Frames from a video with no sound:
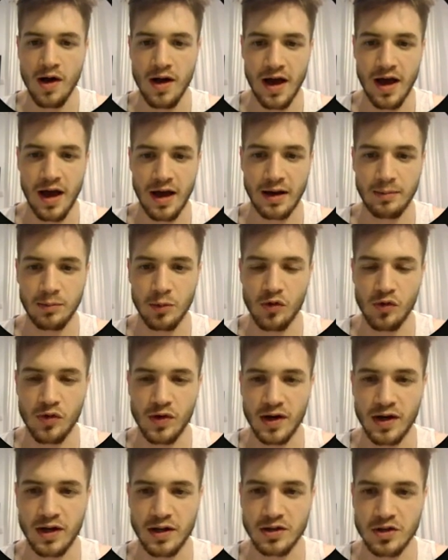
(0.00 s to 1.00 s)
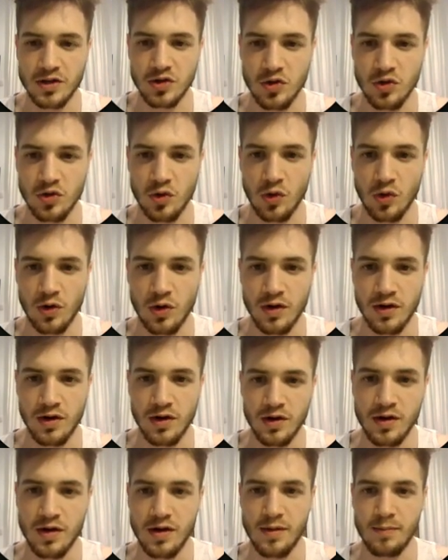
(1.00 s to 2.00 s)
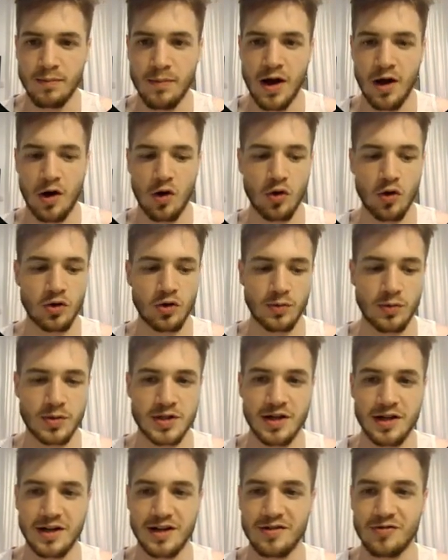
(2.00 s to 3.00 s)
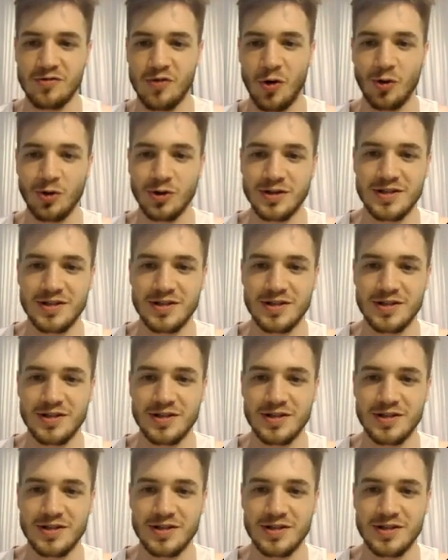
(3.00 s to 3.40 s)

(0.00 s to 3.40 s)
and move it into my own Obsidian vault